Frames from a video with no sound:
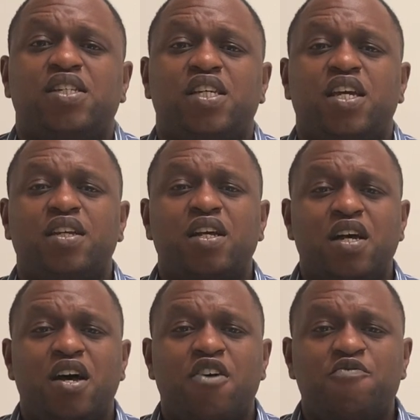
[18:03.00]

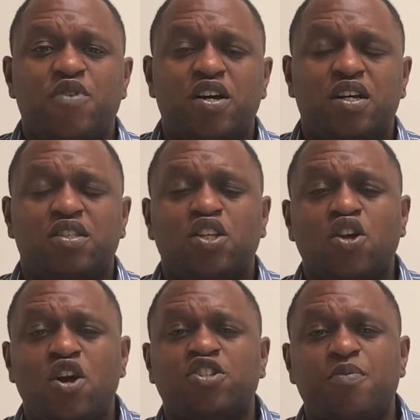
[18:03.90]
the large amount of
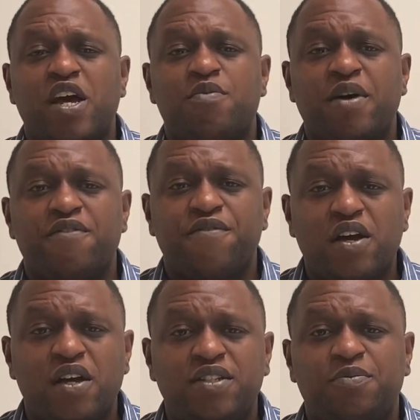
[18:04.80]
my funds
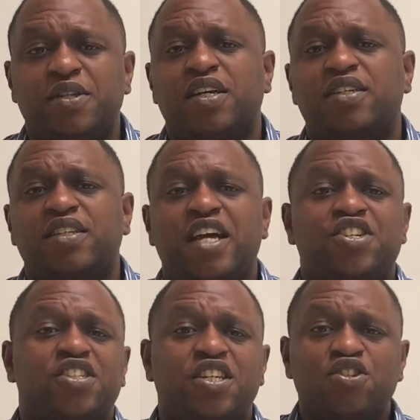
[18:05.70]
because I just can
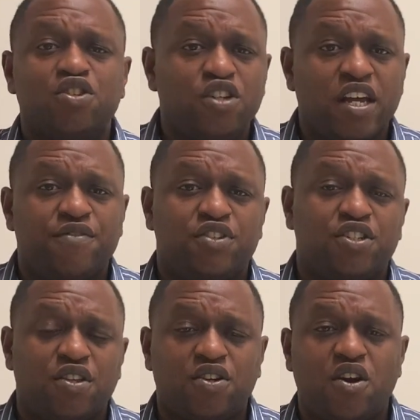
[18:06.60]
leverage another card. So
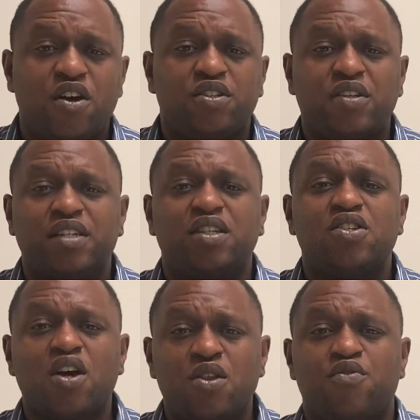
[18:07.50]
that's another
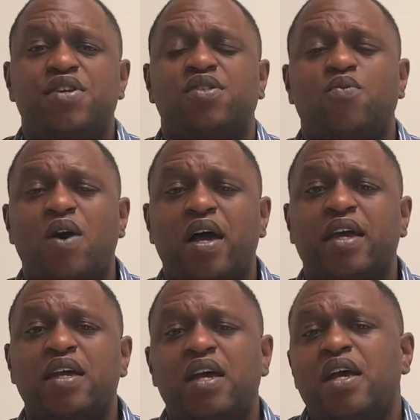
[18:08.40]
reason why I
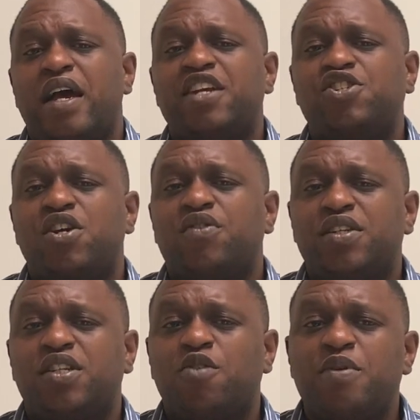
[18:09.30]
generally tell people
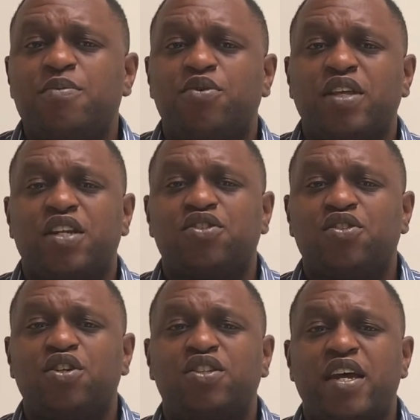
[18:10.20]
that it's good to
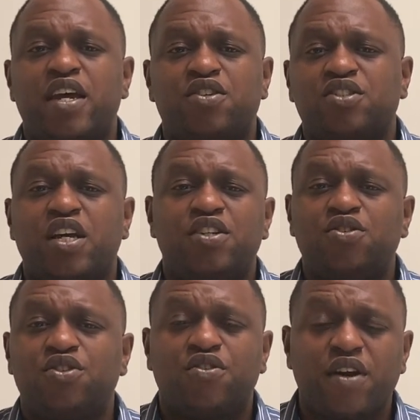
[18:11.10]
use your credit
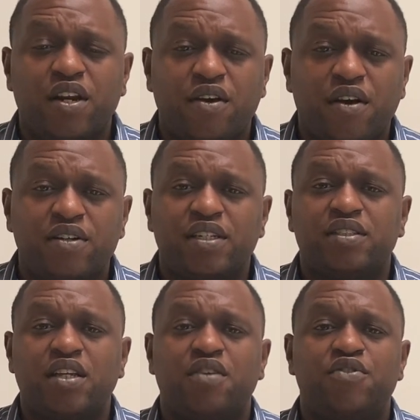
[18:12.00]
cards instead of using
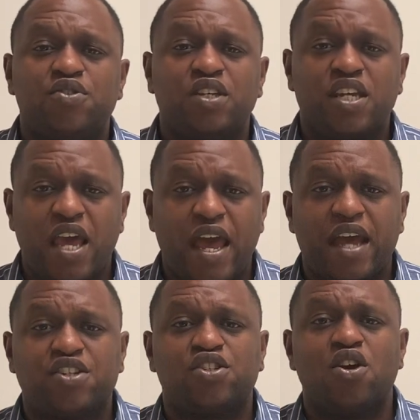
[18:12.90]
cash
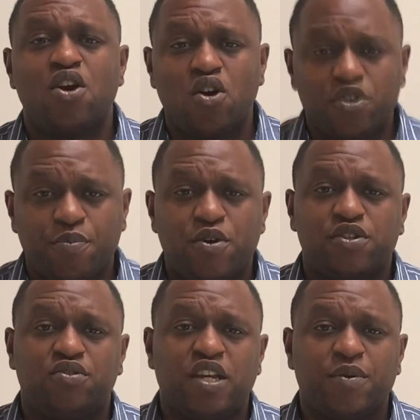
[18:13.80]
or your personal debit
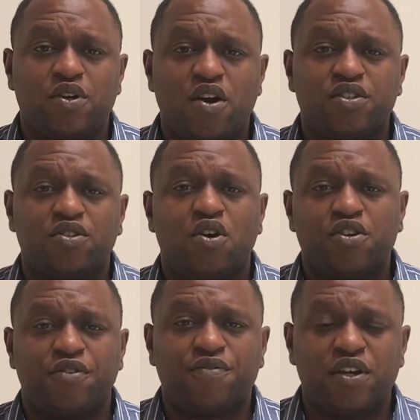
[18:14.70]
card, so all your funds are
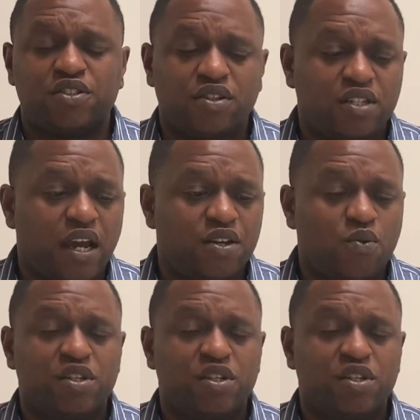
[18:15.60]
tied to one spot.